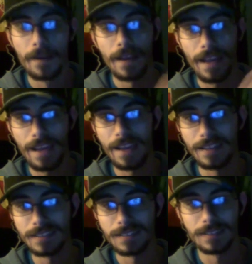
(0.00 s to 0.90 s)

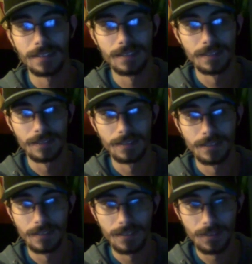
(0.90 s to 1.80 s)
And
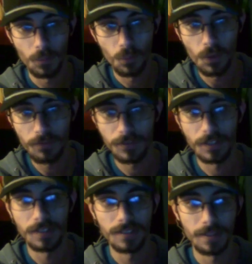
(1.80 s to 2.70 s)
the
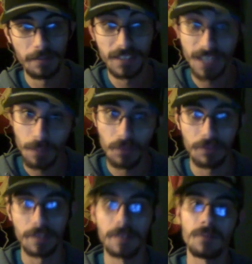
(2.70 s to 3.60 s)

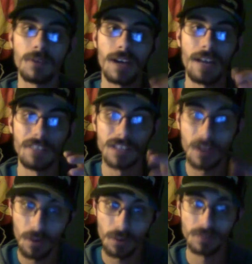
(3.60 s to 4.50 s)
subwoofer will have its
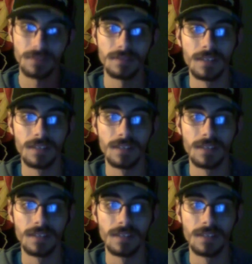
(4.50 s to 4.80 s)
own